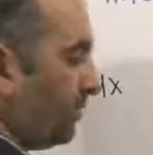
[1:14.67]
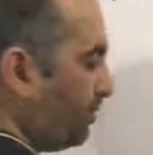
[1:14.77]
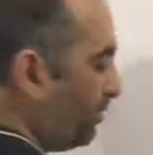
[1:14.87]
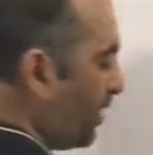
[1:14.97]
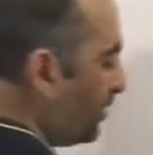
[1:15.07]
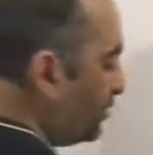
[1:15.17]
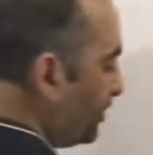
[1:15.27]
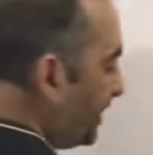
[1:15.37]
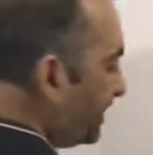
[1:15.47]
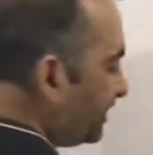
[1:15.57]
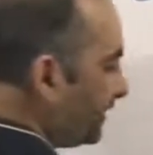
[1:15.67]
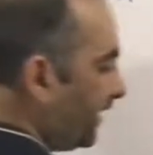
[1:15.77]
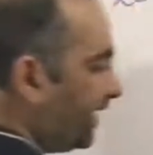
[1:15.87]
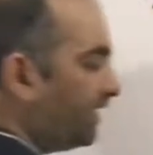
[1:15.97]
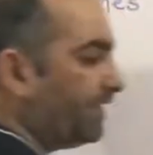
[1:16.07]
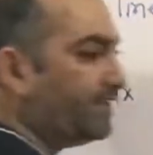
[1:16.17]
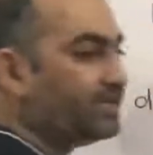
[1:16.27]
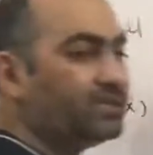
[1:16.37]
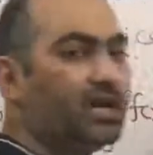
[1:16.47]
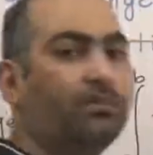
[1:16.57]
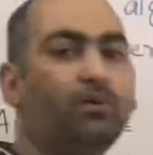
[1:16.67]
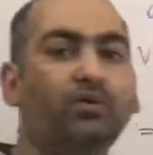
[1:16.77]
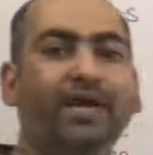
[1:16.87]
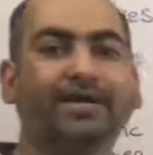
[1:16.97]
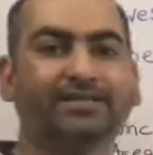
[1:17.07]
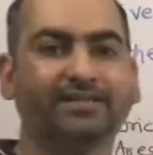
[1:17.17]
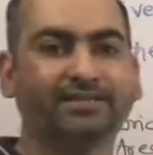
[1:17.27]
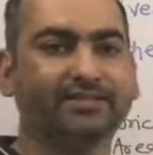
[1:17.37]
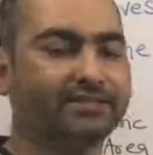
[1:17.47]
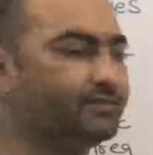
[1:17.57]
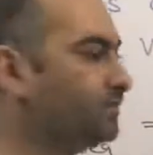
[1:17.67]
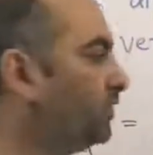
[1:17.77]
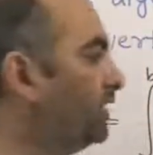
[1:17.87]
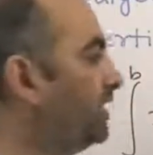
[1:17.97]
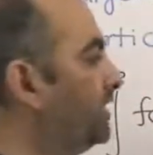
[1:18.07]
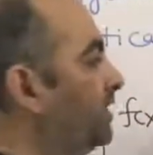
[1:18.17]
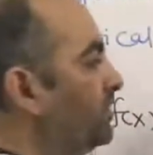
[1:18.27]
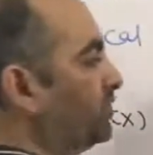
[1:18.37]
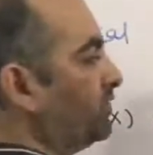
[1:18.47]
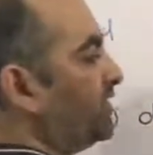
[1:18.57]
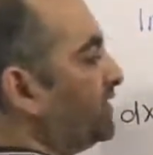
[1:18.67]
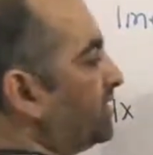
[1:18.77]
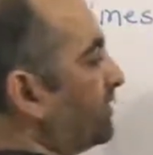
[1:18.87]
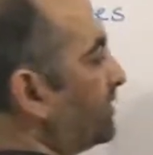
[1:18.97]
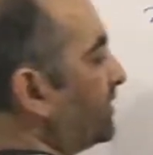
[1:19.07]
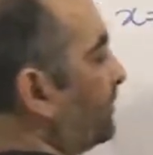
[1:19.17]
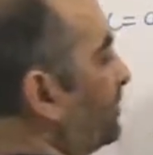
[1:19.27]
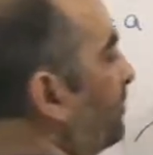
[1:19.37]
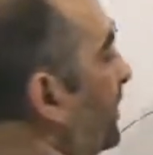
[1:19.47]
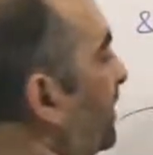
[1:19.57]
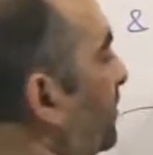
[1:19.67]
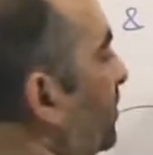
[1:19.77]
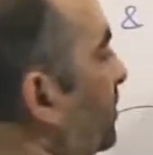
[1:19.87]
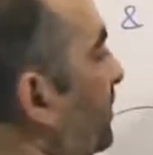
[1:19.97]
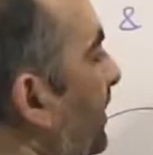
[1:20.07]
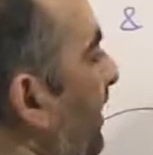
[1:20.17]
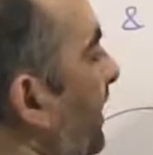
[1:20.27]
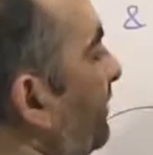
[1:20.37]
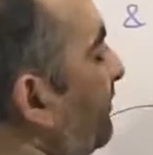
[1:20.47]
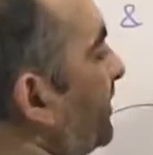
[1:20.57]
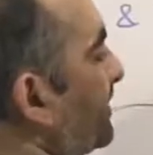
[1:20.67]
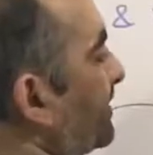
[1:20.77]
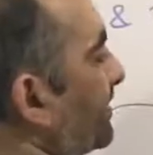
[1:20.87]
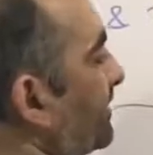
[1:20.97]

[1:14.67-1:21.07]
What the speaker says: bounded area is above x-axis, okay, so this is our, suppose y equal to fx.